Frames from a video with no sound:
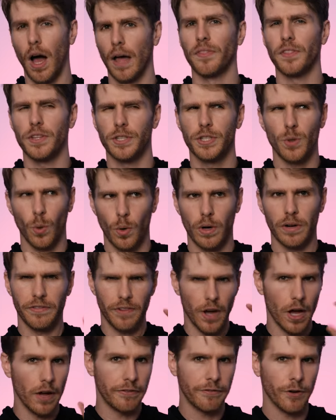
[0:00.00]
on the sort
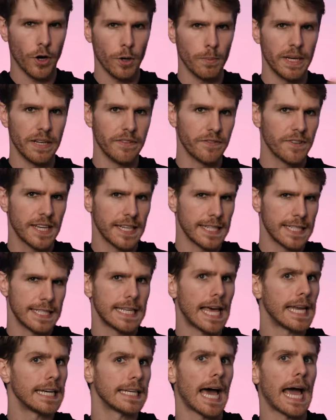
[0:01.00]
of affirmative
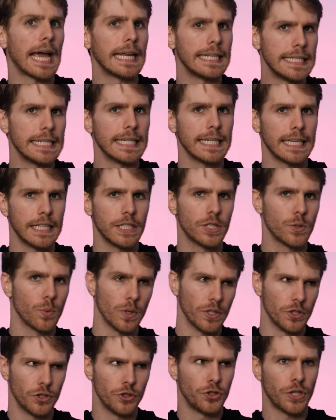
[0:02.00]
consent idea
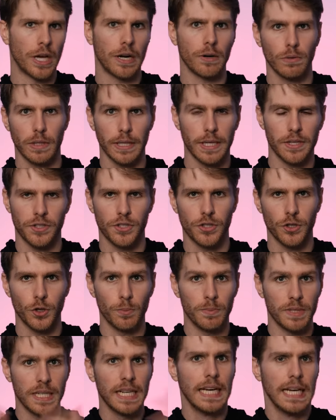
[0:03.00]
into a generally
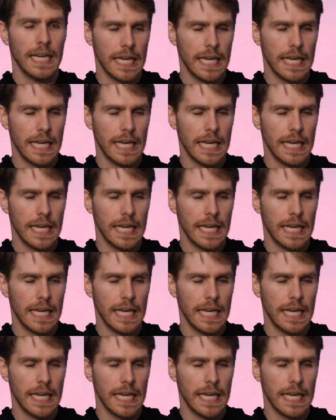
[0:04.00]
assumed